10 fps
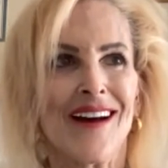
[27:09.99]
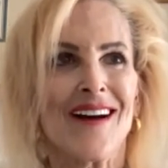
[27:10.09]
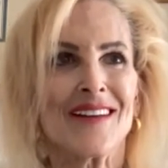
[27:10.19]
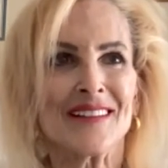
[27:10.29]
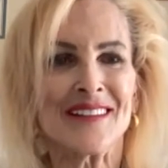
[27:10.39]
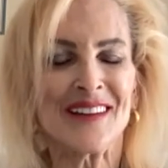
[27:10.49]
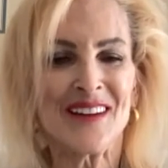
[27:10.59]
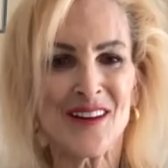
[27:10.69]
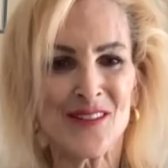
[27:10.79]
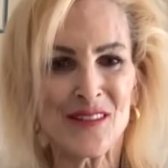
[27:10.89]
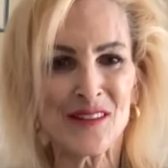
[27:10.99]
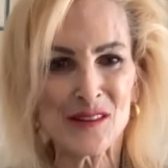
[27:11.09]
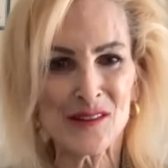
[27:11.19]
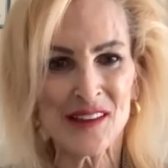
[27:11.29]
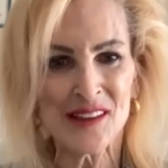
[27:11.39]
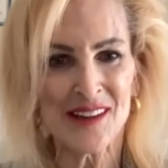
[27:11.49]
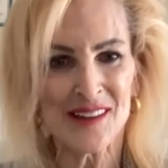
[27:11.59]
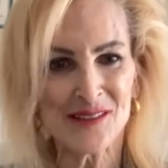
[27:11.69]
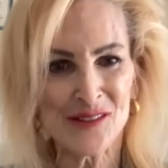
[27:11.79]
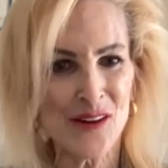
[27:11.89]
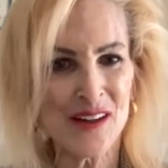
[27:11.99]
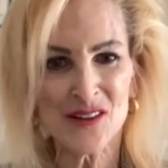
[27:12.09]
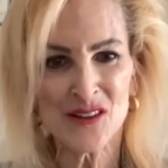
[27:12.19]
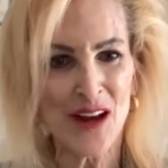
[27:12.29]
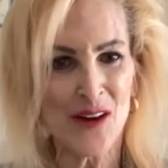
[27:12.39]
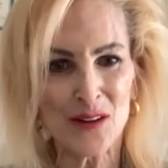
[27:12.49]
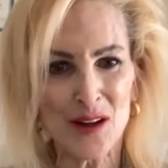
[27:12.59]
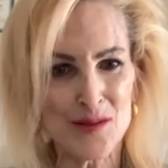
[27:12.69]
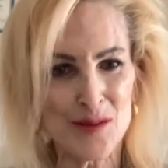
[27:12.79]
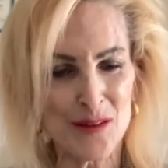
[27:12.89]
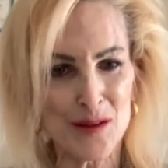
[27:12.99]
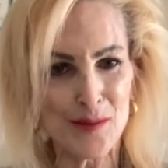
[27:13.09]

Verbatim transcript: Oddly enough, this is an, a strange outcome of it,